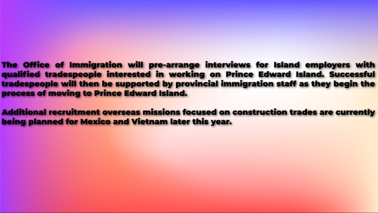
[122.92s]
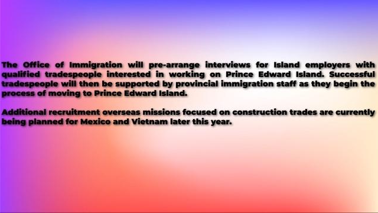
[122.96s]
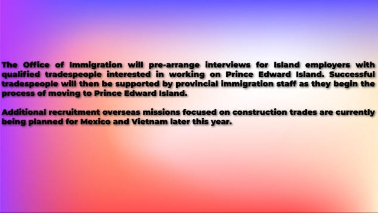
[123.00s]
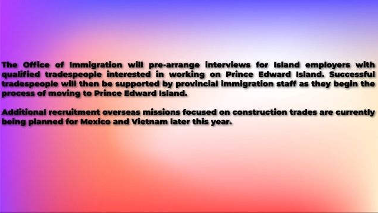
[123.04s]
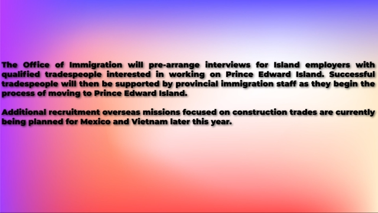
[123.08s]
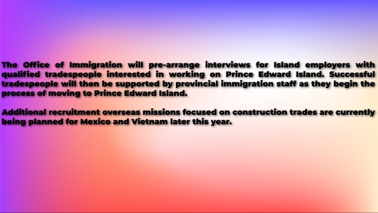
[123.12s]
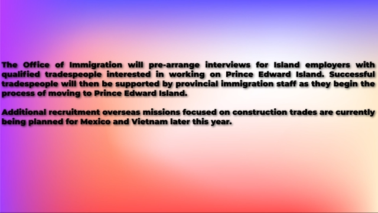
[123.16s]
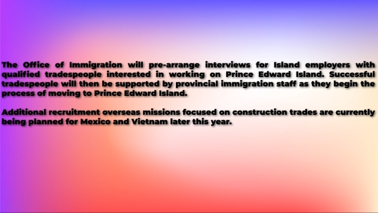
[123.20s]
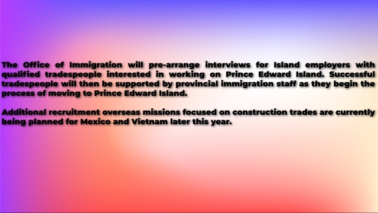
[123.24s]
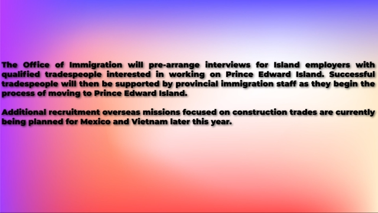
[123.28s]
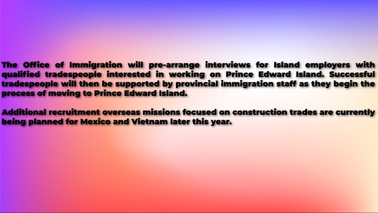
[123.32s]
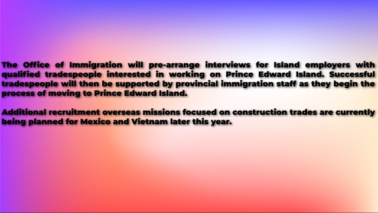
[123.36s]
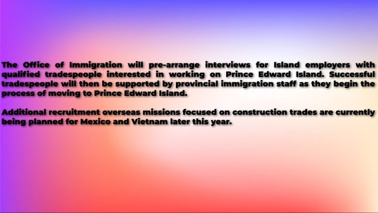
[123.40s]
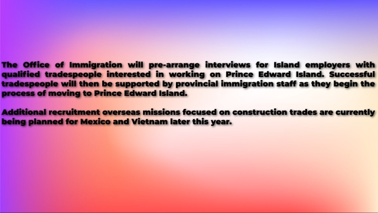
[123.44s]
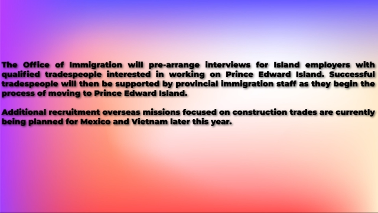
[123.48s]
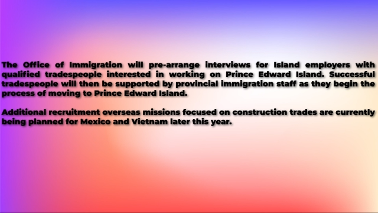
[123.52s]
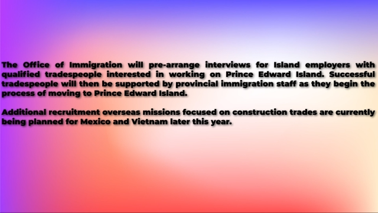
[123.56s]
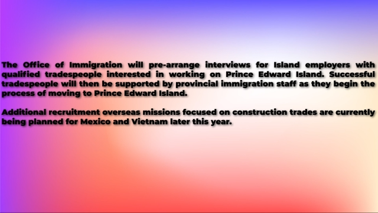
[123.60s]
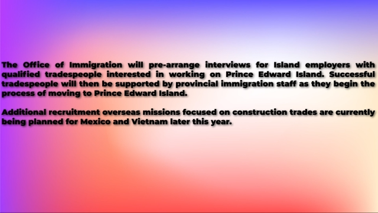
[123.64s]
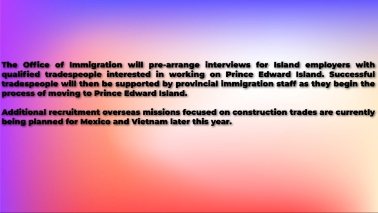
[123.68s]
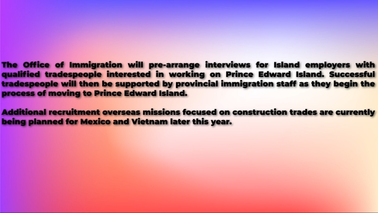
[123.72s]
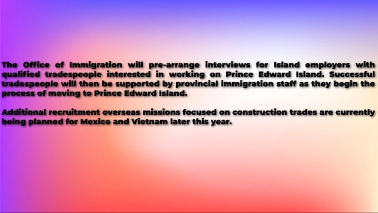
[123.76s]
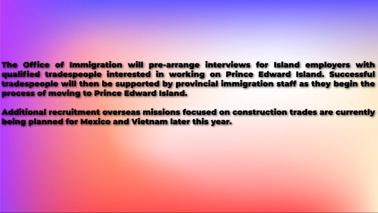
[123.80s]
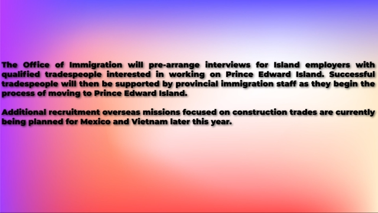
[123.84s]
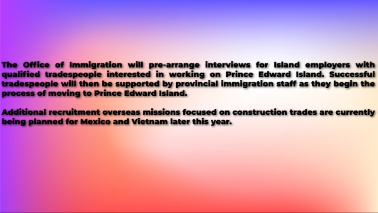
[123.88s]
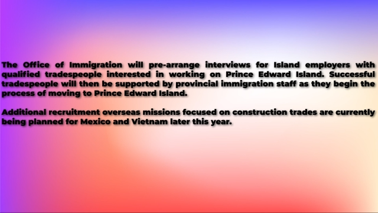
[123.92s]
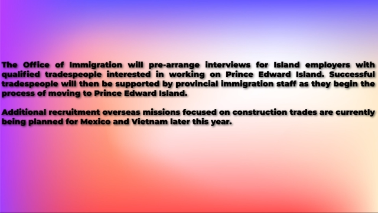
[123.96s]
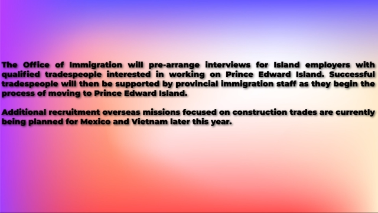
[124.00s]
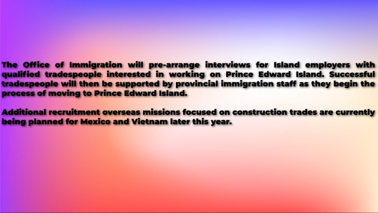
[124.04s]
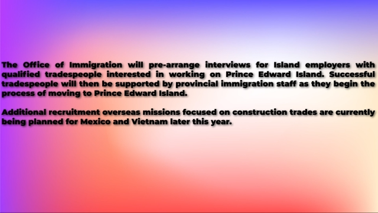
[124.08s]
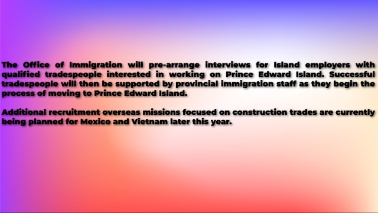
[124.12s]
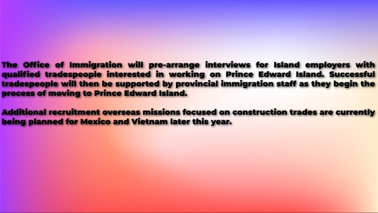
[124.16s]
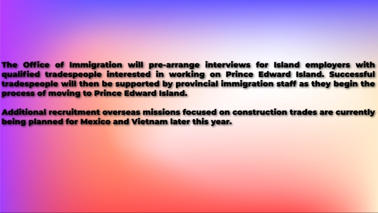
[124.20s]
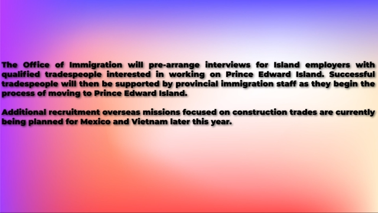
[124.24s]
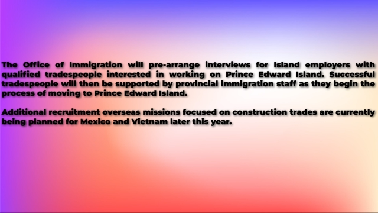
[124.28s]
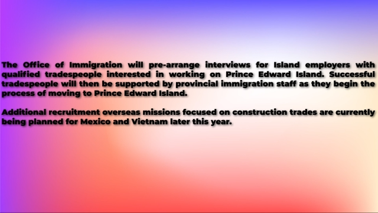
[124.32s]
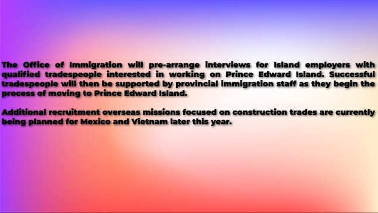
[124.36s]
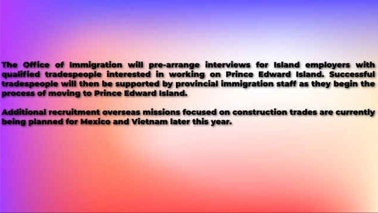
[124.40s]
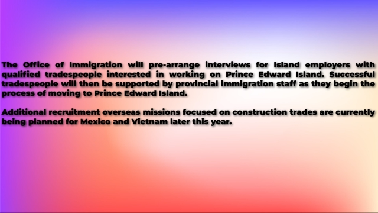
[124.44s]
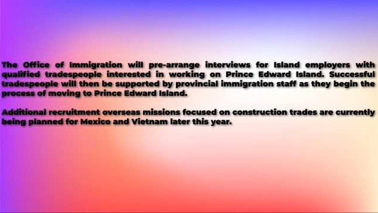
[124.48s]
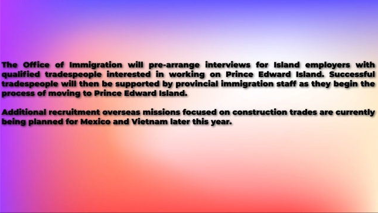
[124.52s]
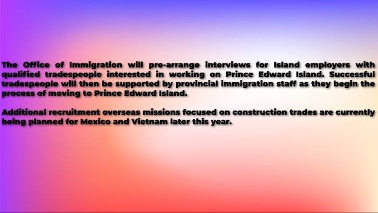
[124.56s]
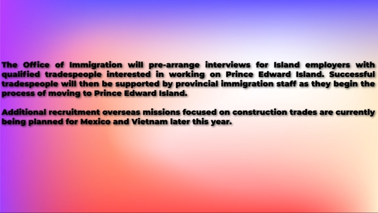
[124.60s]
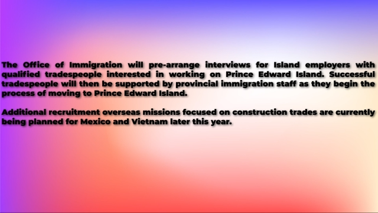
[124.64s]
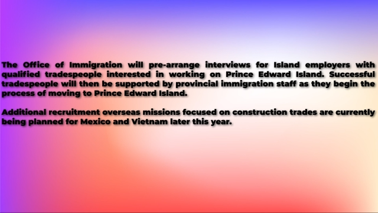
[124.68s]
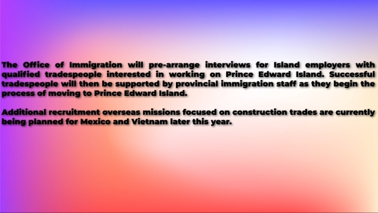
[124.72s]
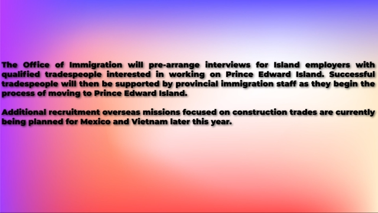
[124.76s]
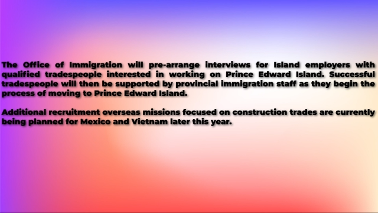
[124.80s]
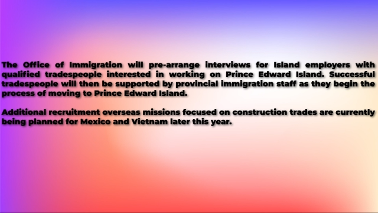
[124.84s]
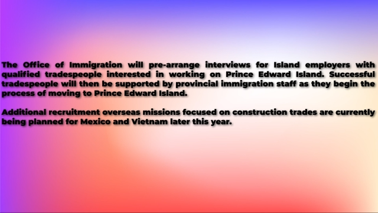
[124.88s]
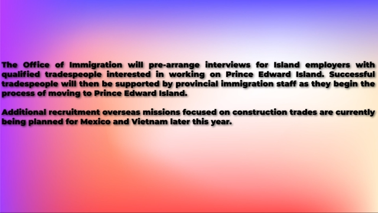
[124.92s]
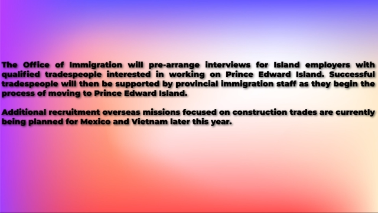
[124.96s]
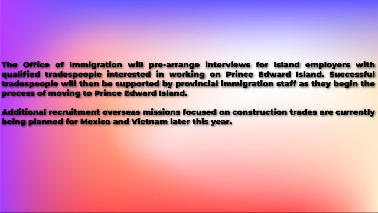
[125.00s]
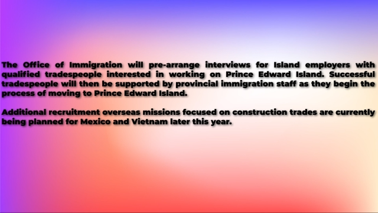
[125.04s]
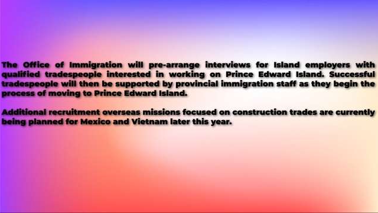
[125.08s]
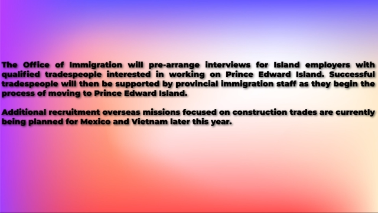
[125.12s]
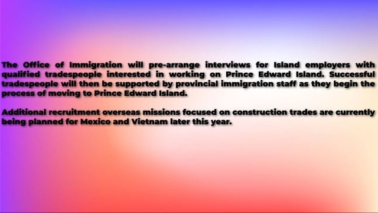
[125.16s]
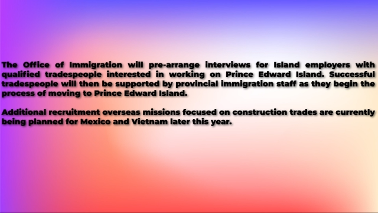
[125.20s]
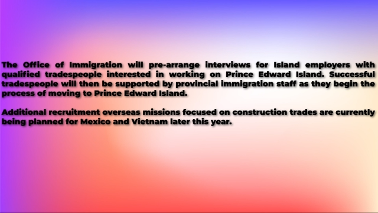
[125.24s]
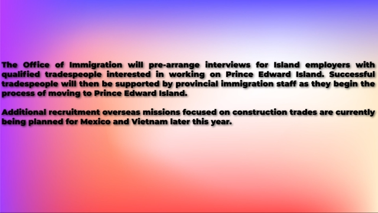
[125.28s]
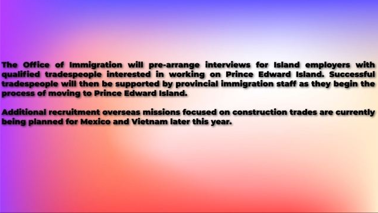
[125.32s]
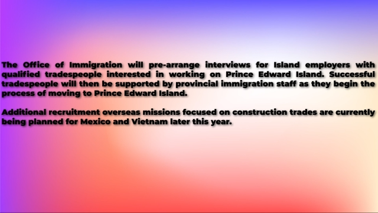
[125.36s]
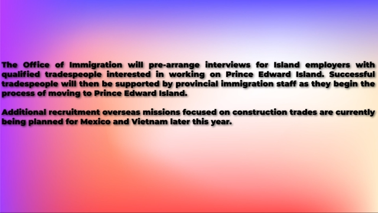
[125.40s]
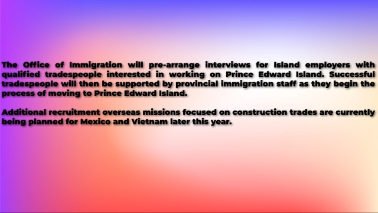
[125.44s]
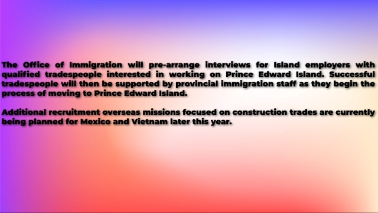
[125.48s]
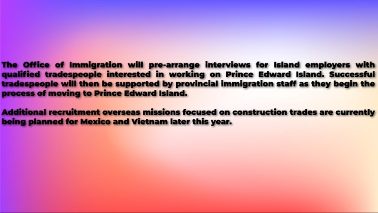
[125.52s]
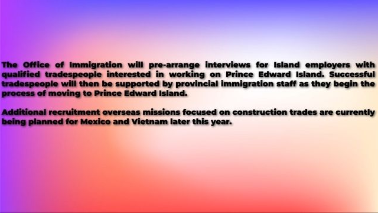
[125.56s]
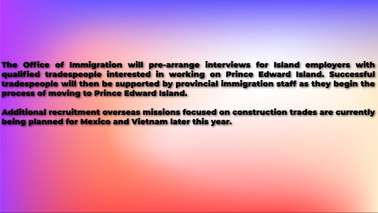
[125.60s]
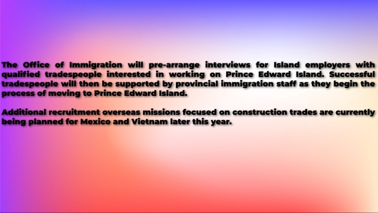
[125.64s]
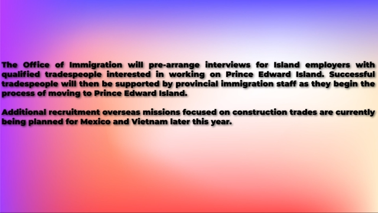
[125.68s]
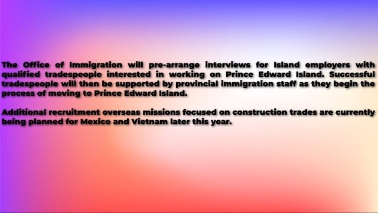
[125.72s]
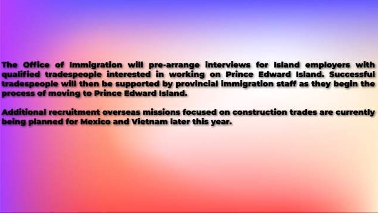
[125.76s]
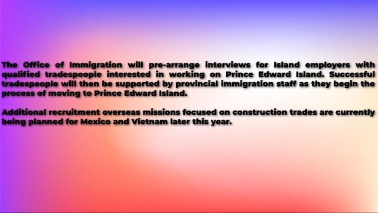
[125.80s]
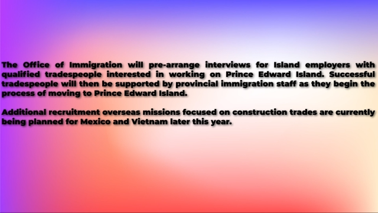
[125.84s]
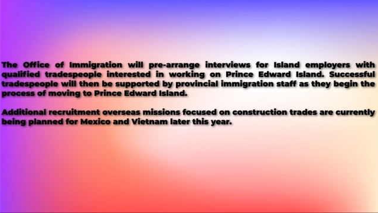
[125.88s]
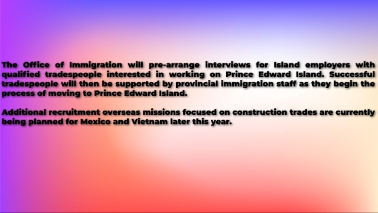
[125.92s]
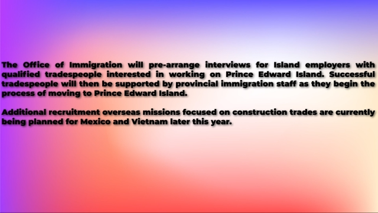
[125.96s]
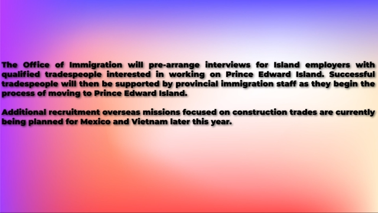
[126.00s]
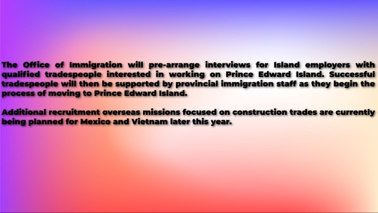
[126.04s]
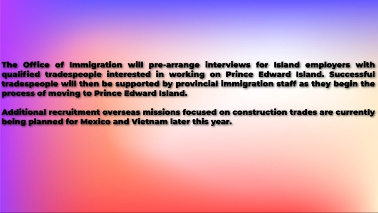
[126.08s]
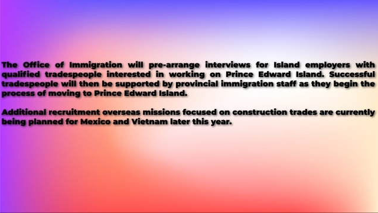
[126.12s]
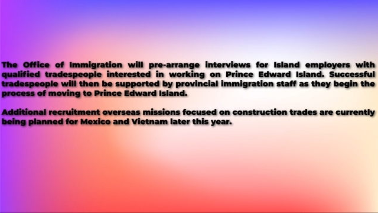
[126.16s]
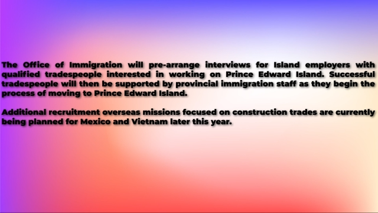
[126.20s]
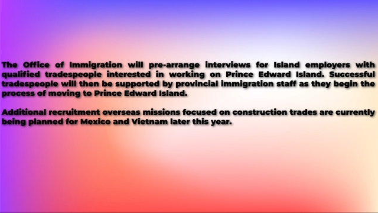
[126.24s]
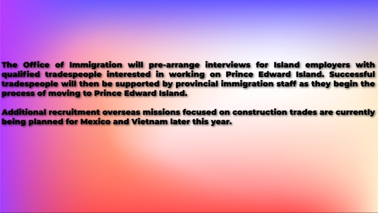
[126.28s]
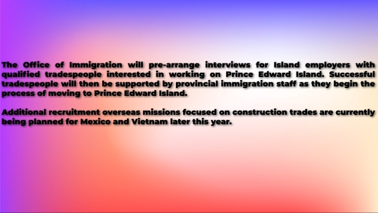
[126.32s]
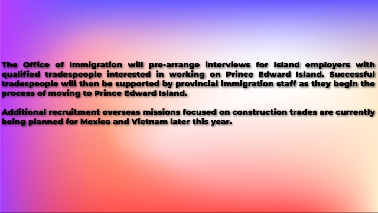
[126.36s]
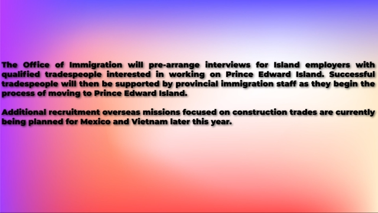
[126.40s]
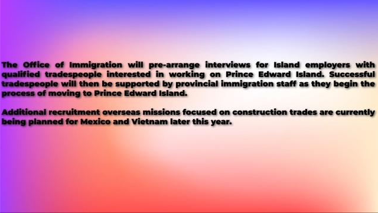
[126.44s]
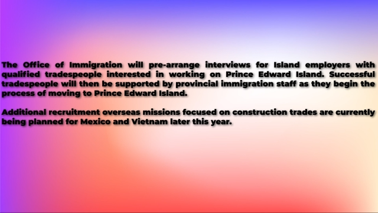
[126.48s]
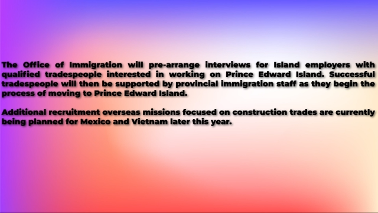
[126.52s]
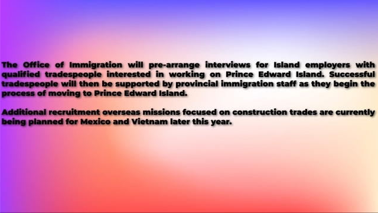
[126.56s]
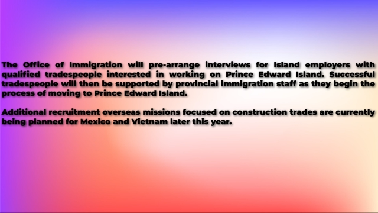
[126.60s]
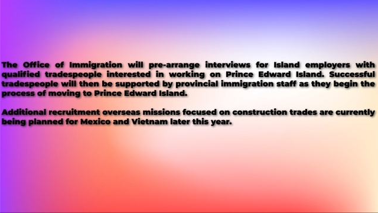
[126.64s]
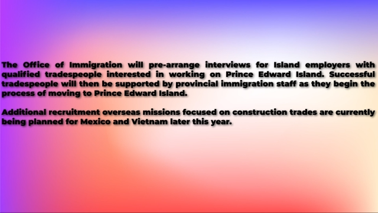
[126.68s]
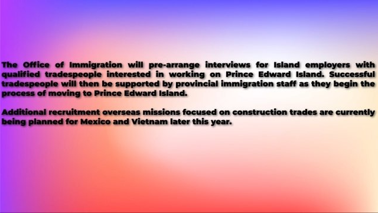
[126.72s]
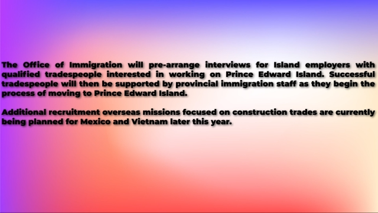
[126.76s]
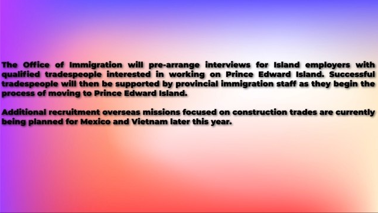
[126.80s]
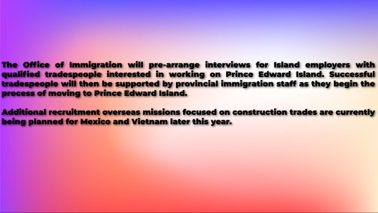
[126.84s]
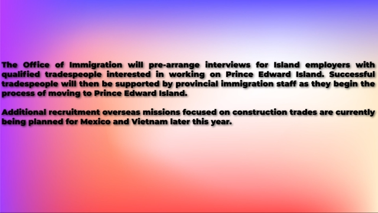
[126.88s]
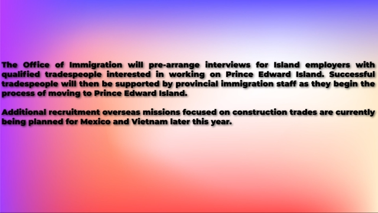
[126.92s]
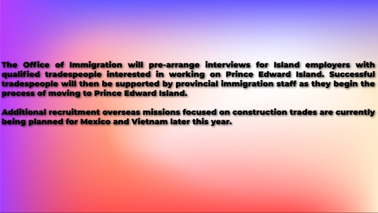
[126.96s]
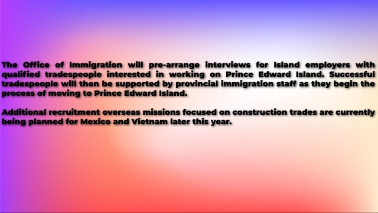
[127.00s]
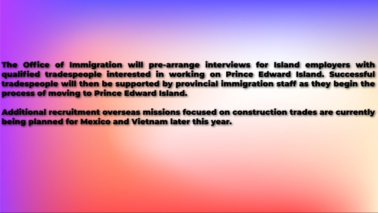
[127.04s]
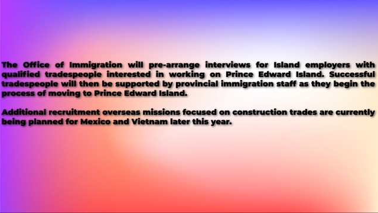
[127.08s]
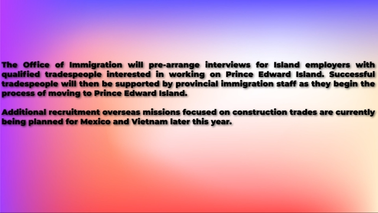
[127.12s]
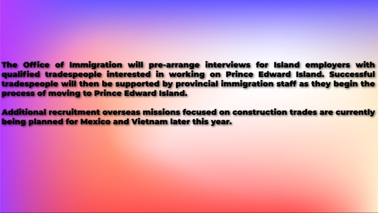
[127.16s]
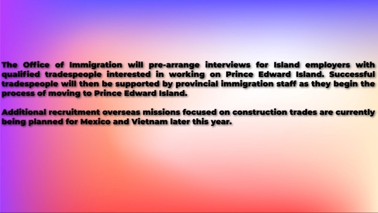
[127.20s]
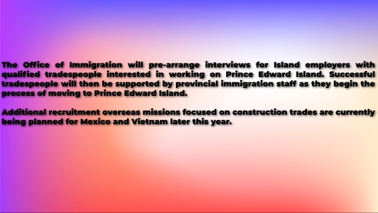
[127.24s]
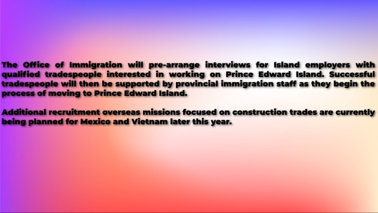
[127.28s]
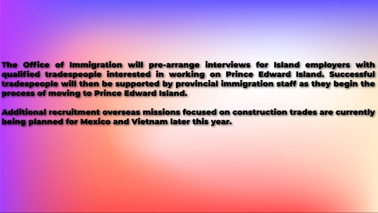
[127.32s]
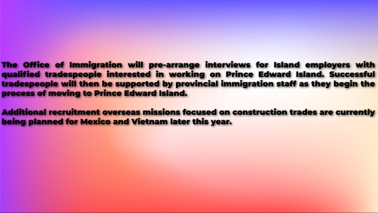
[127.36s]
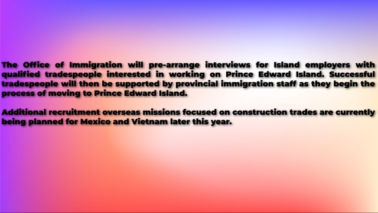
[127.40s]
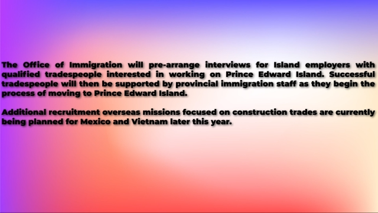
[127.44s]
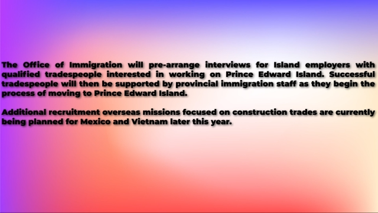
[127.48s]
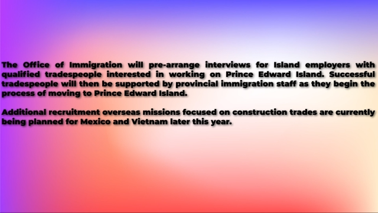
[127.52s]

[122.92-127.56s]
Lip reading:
[unreadable: no face in view]